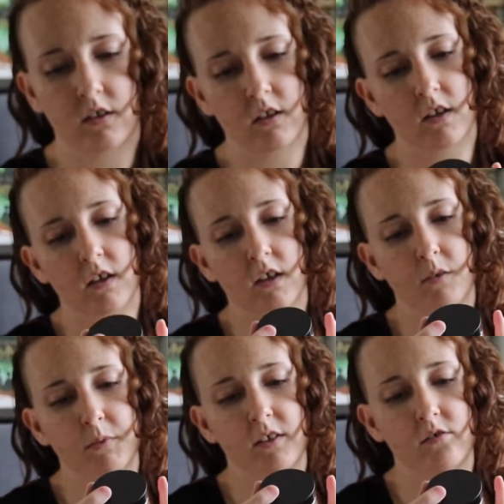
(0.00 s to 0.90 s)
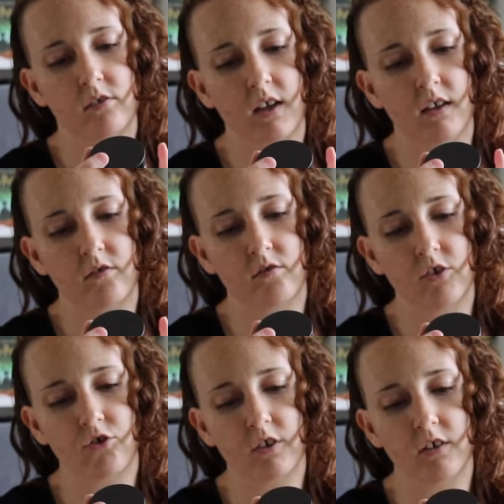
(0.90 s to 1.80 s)
It says
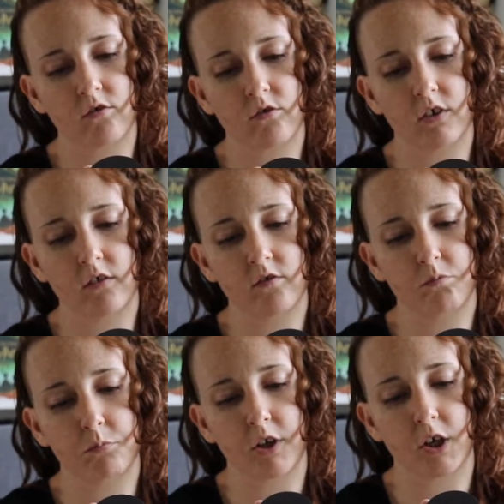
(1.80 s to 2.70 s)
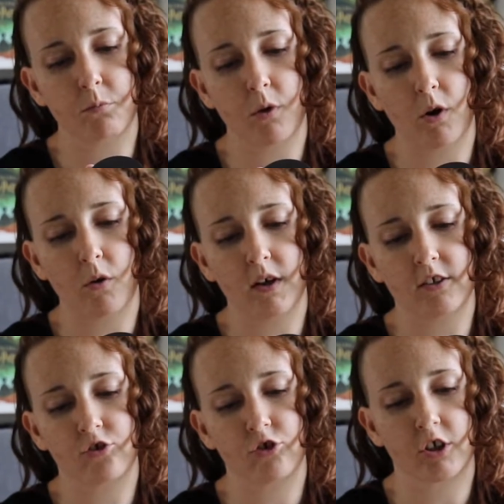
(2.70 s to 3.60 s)
citrus, crisp bergamot,
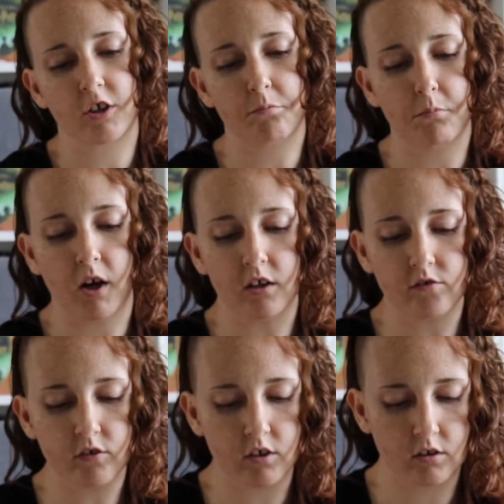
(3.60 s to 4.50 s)
and sugared musk.